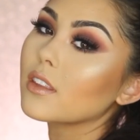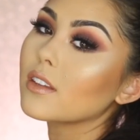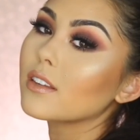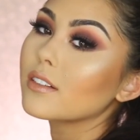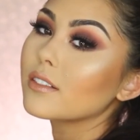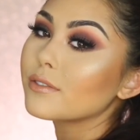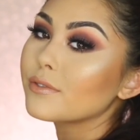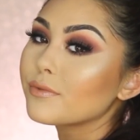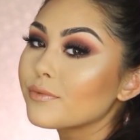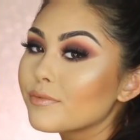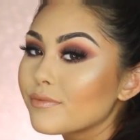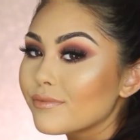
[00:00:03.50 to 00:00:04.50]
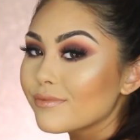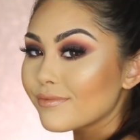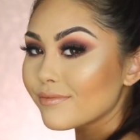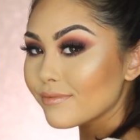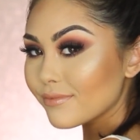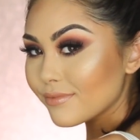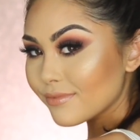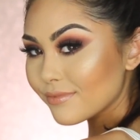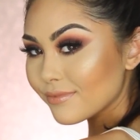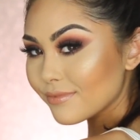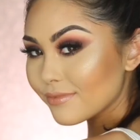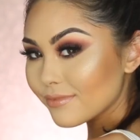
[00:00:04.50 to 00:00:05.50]
inspired by Shay Mitchell.
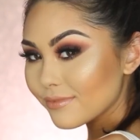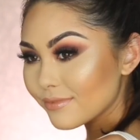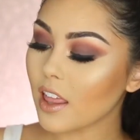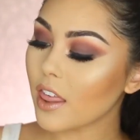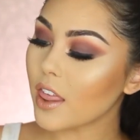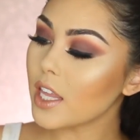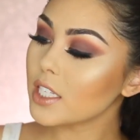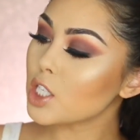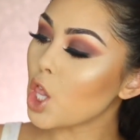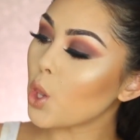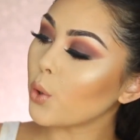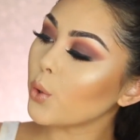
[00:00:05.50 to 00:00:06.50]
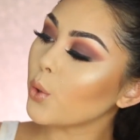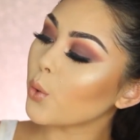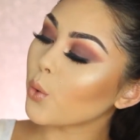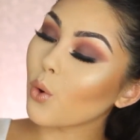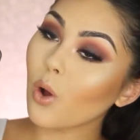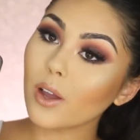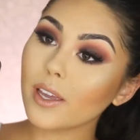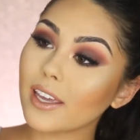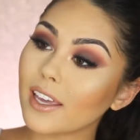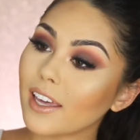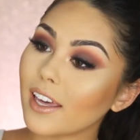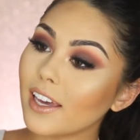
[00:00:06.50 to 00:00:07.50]
It is this look right
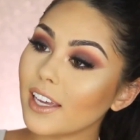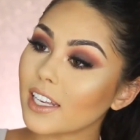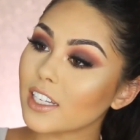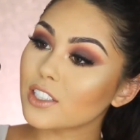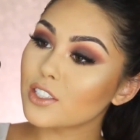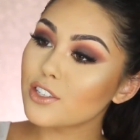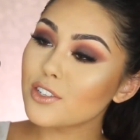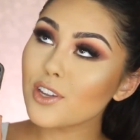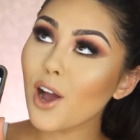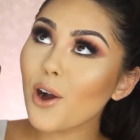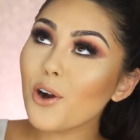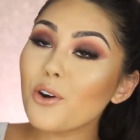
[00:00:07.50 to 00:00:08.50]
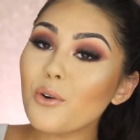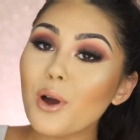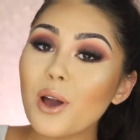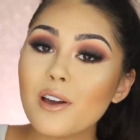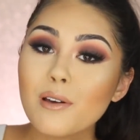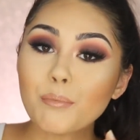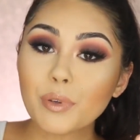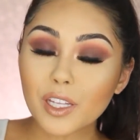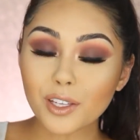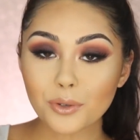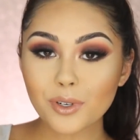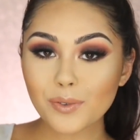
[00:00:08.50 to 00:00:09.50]
here. It is so
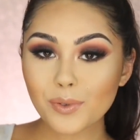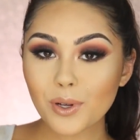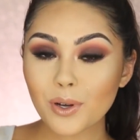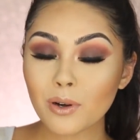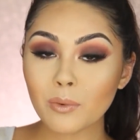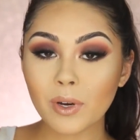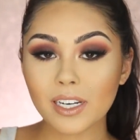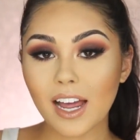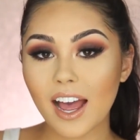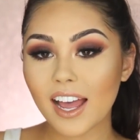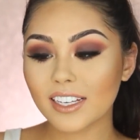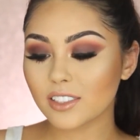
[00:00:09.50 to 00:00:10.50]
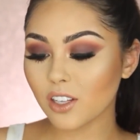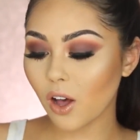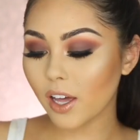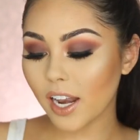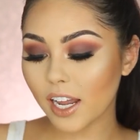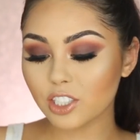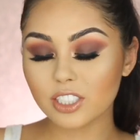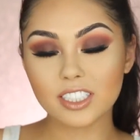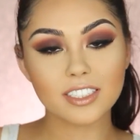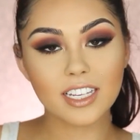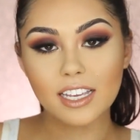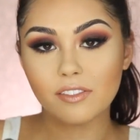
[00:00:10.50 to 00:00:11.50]
beautiful. When I saw it, I
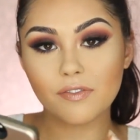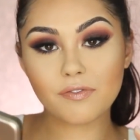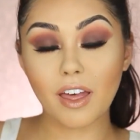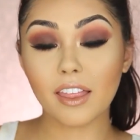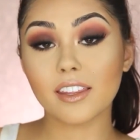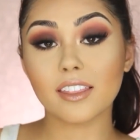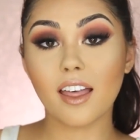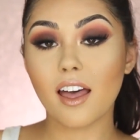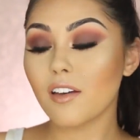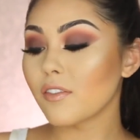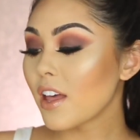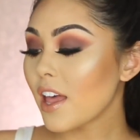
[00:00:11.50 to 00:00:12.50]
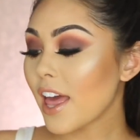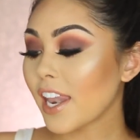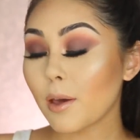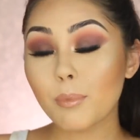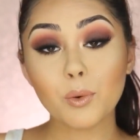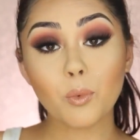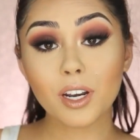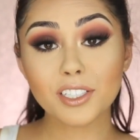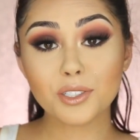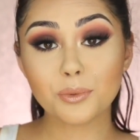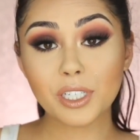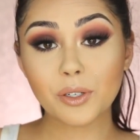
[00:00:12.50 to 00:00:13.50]
just like fell in love, and I've been
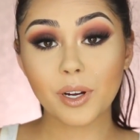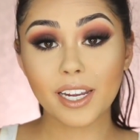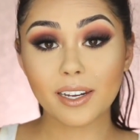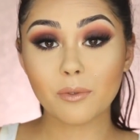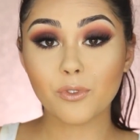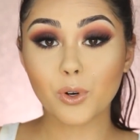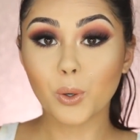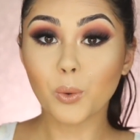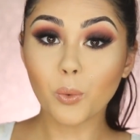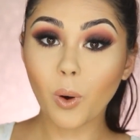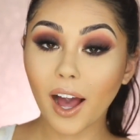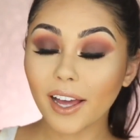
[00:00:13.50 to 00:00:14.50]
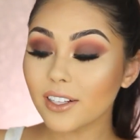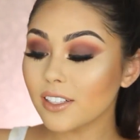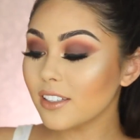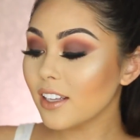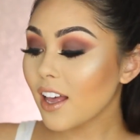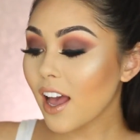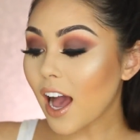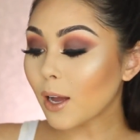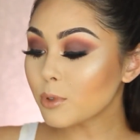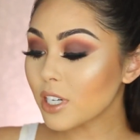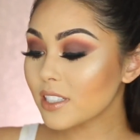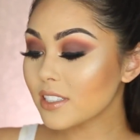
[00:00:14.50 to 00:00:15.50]
wanting to recreate it for a while.
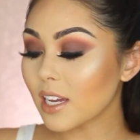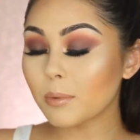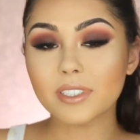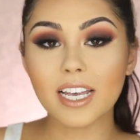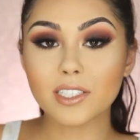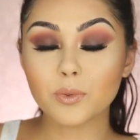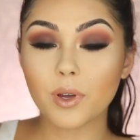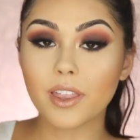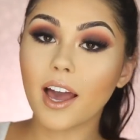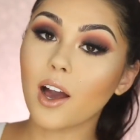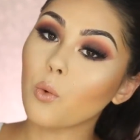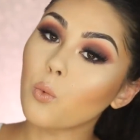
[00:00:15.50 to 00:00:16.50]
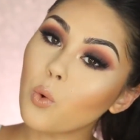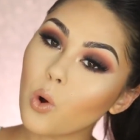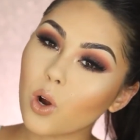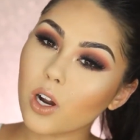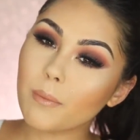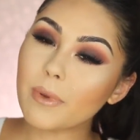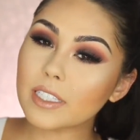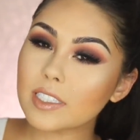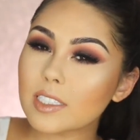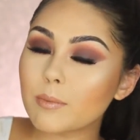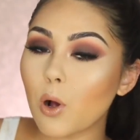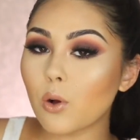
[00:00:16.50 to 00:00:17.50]
I'm just obsessed with how warm and
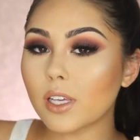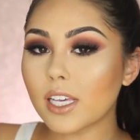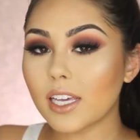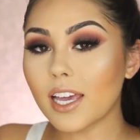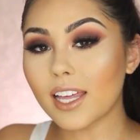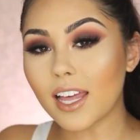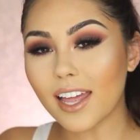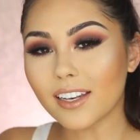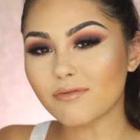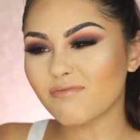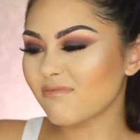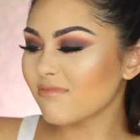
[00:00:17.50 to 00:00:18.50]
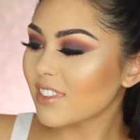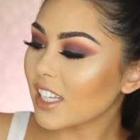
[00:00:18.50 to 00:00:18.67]
smoky and